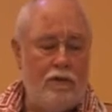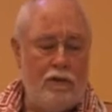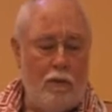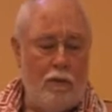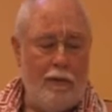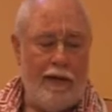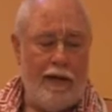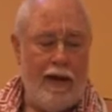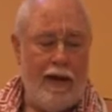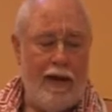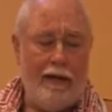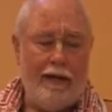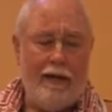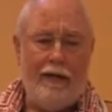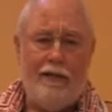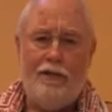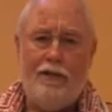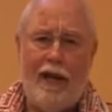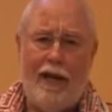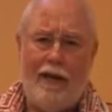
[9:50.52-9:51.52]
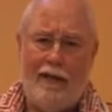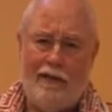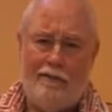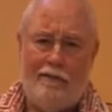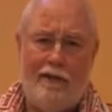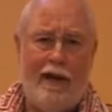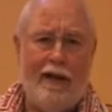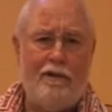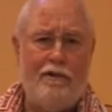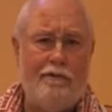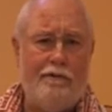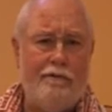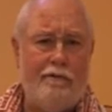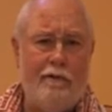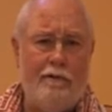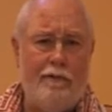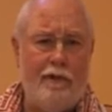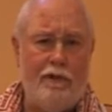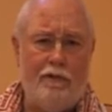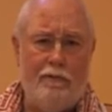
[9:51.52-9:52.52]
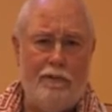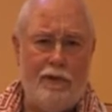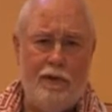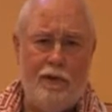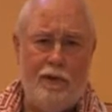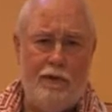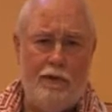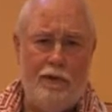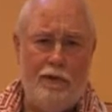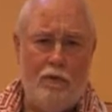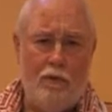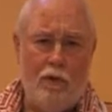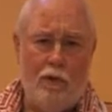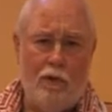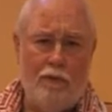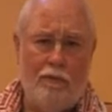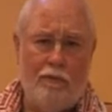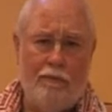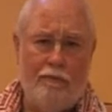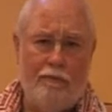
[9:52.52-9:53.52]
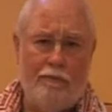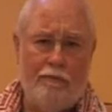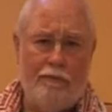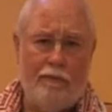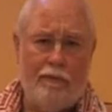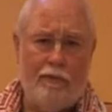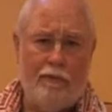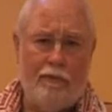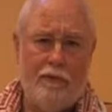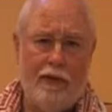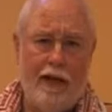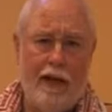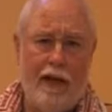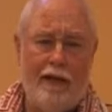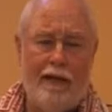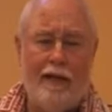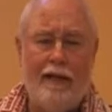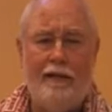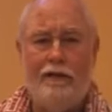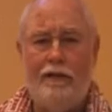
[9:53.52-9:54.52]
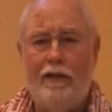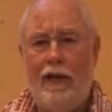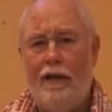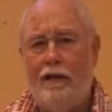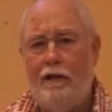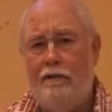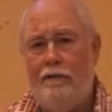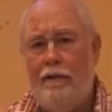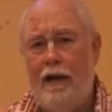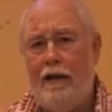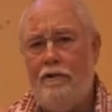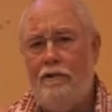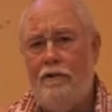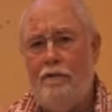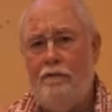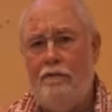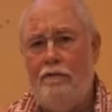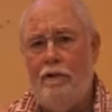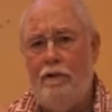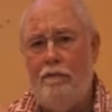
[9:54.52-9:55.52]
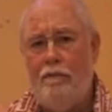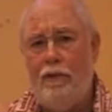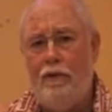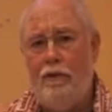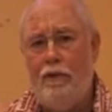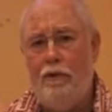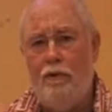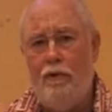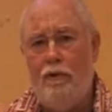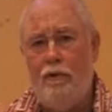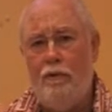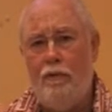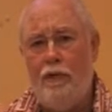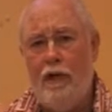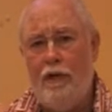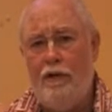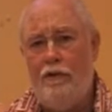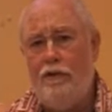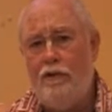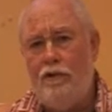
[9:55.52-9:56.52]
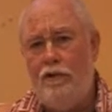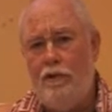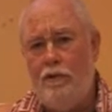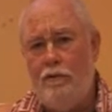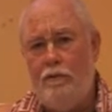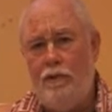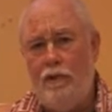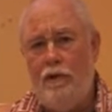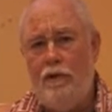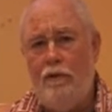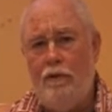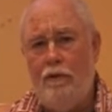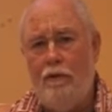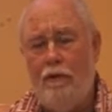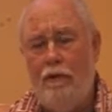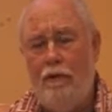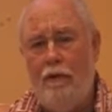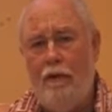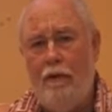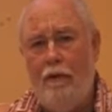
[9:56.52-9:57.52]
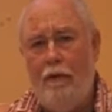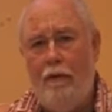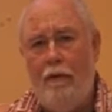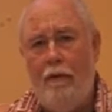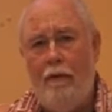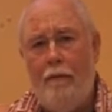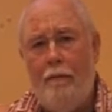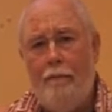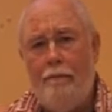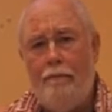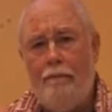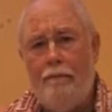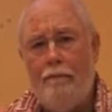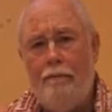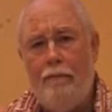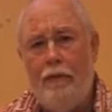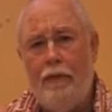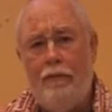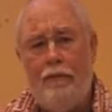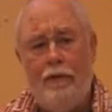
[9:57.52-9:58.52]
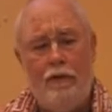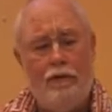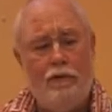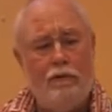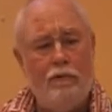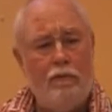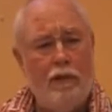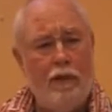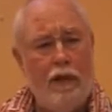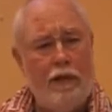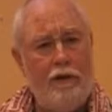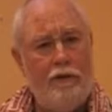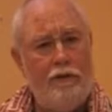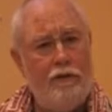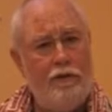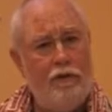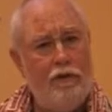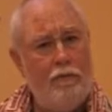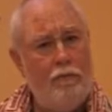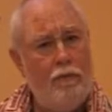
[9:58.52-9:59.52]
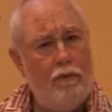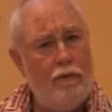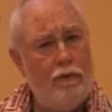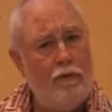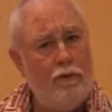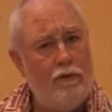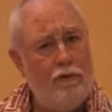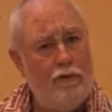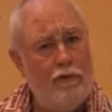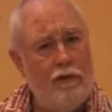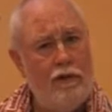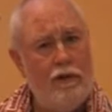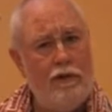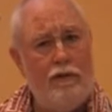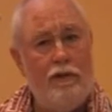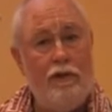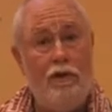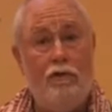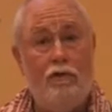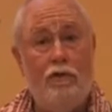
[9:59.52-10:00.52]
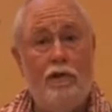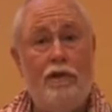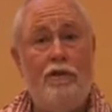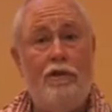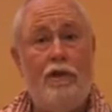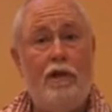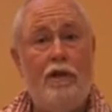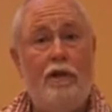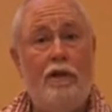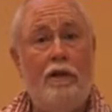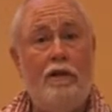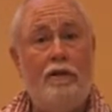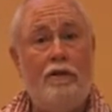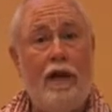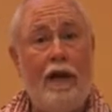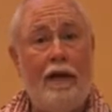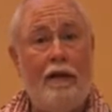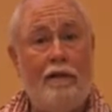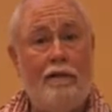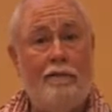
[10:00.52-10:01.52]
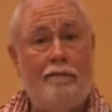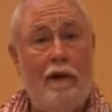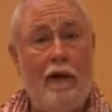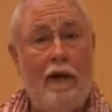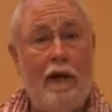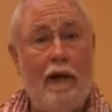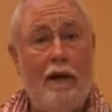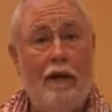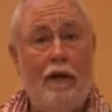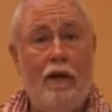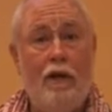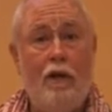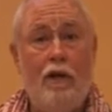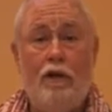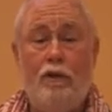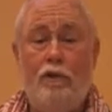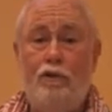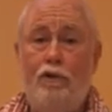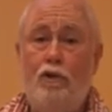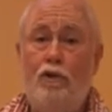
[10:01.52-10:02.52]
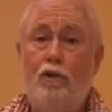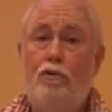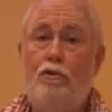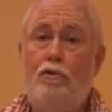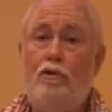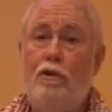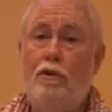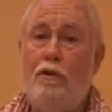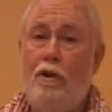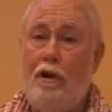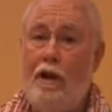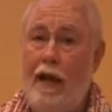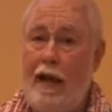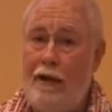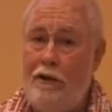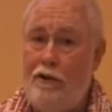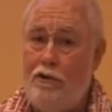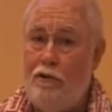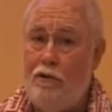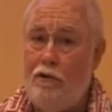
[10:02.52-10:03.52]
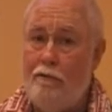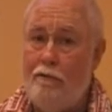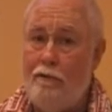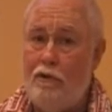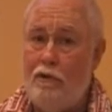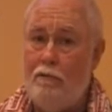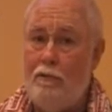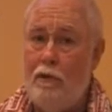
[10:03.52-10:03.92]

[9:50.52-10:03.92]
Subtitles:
So we can't get satisfaction from this material world. We can't get satisfaction from material relationships either. But this relationship with Krishna is intrinsically satisfying due to the nature of the